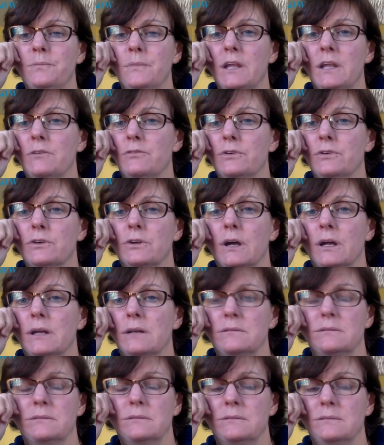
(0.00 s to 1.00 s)
If you're
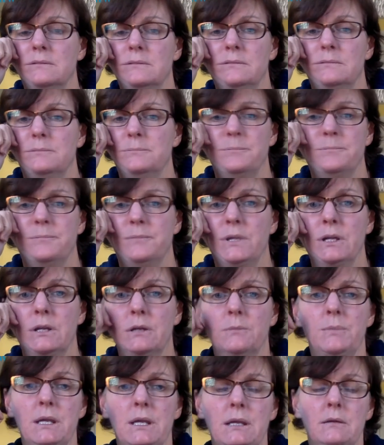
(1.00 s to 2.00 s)
not
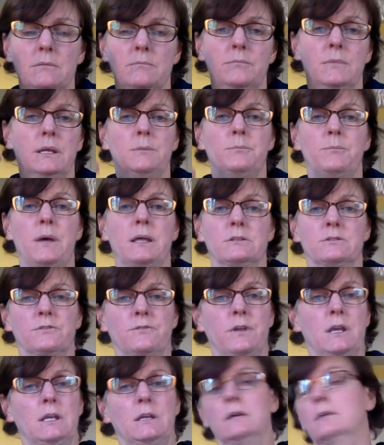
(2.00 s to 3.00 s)
going to be in
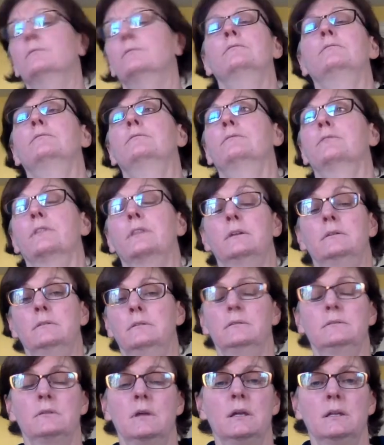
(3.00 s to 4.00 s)
Pennsylvania
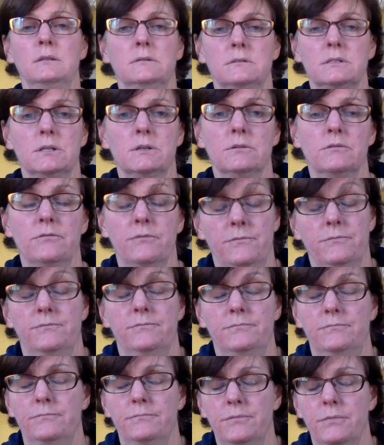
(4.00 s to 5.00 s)
into
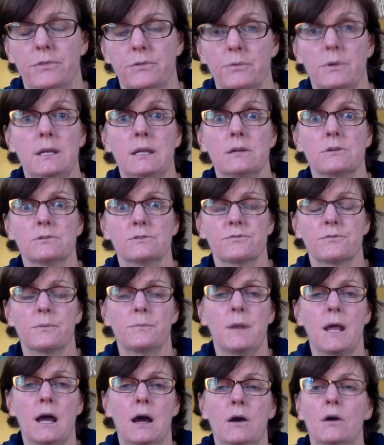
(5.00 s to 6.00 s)
3 years
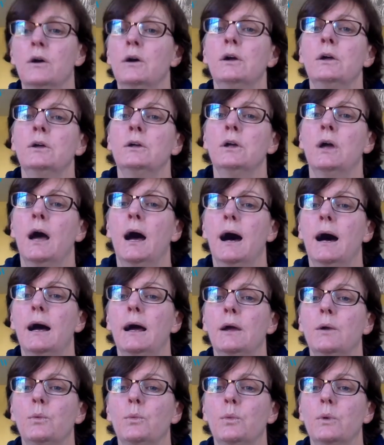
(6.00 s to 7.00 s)
from now,
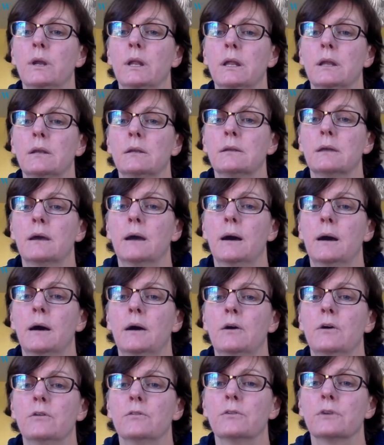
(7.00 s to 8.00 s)
I wouldn't
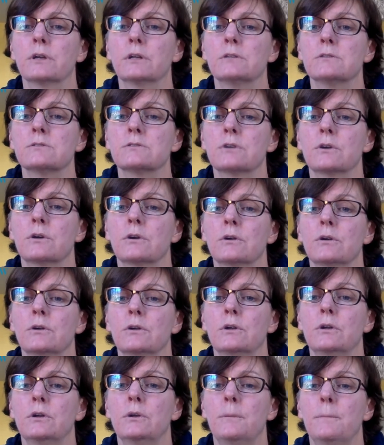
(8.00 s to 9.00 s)

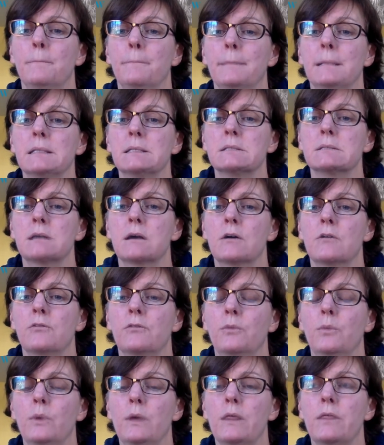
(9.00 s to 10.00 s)
over-concern
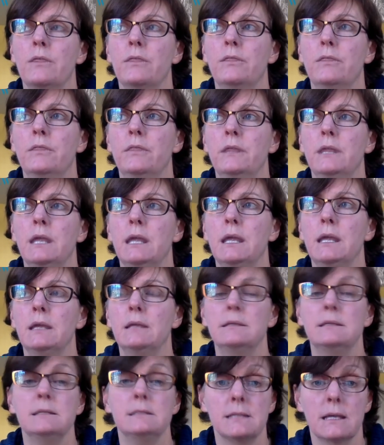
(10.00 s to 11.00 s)
myself with
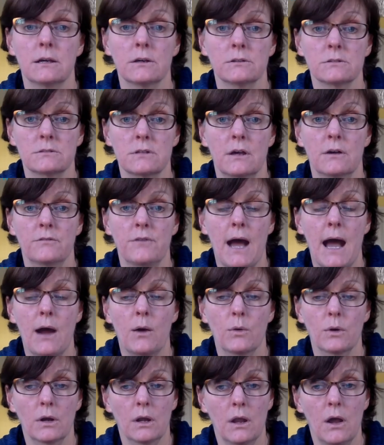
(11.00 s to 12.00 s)
the details of
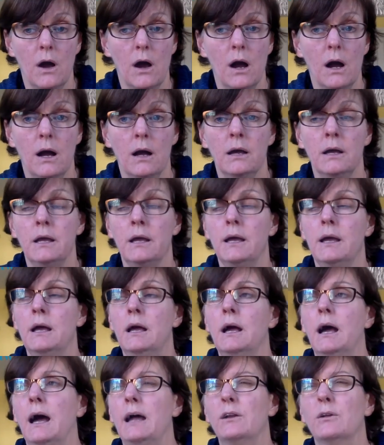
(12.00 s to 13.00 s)
our law.
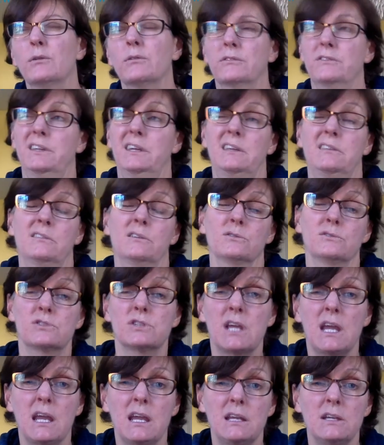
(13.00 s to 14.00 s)
I don't think they'll
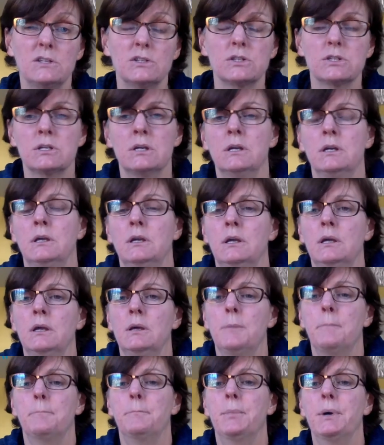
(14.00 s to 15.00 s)
change,
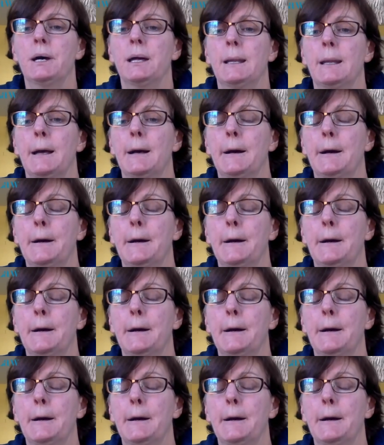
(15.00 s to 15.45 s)
but